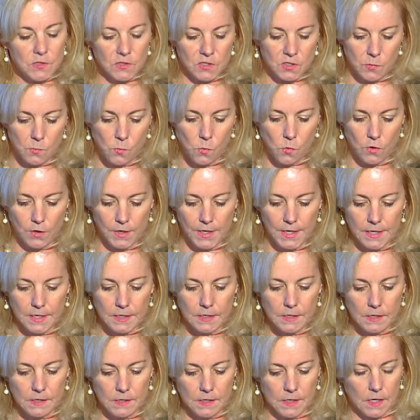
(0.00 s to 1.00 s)
this
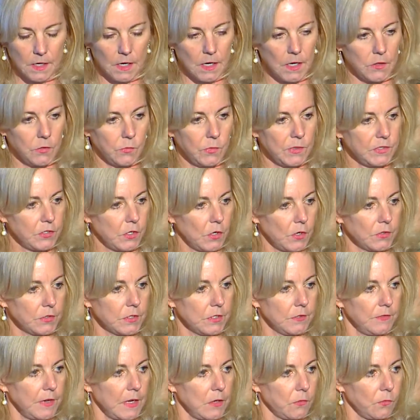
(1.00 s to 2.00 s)
morning, the
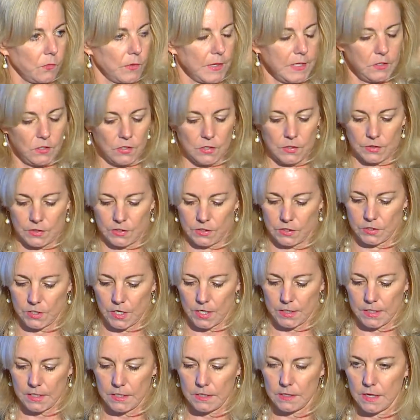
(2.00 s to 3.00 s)
results of a recent
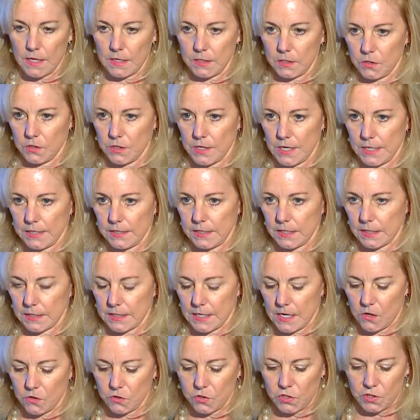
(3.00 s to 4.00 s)
study that United
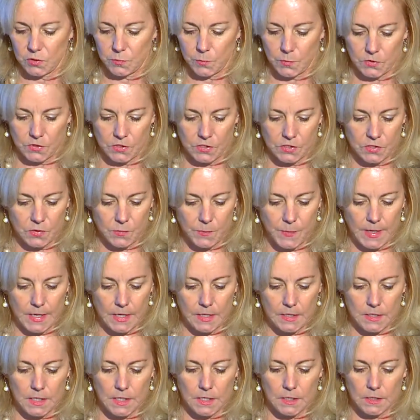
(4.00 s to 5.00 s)
Technologies
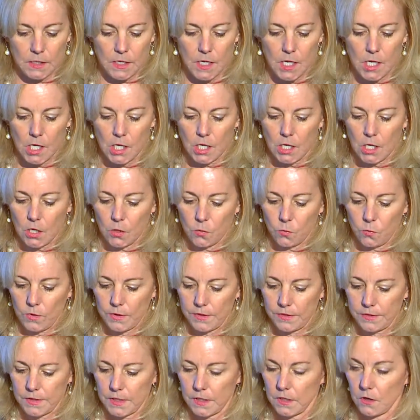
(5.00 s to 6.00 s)
participated in
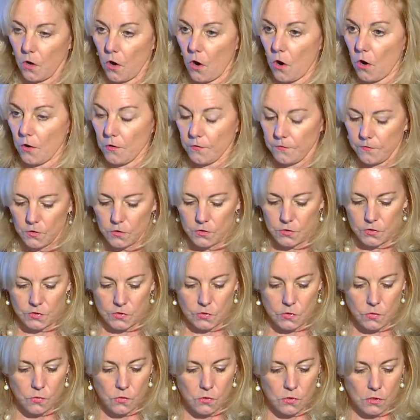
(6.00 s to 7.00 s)
with the Harvard
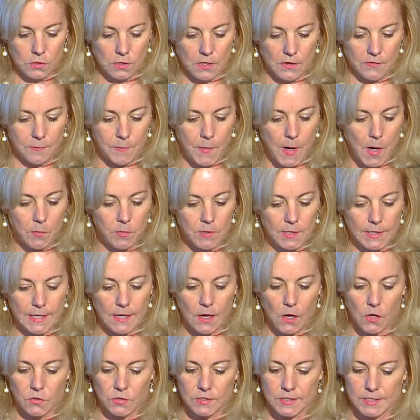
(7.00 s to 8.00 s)
School of Public
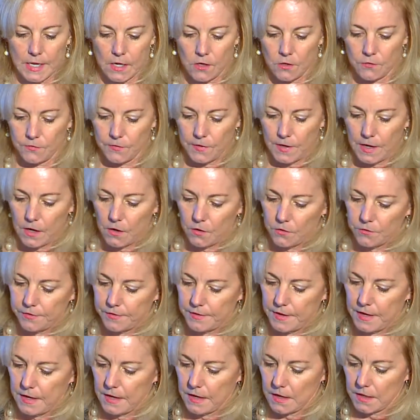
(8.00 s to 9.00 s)
Health Center for
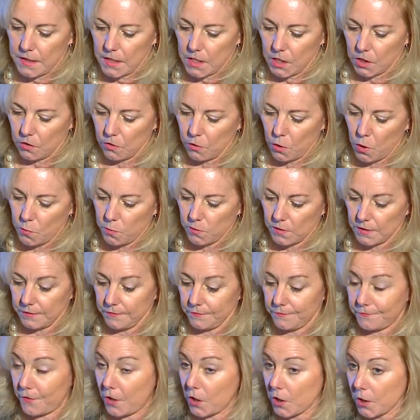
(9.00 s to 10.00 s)
Health and Global
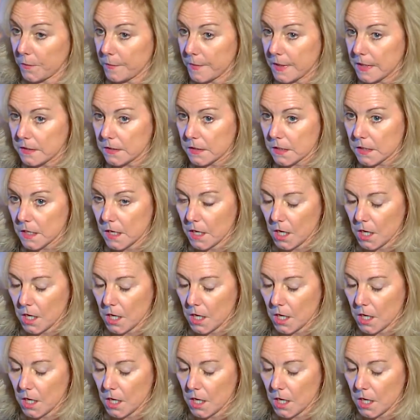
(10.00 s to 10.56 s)
Environment,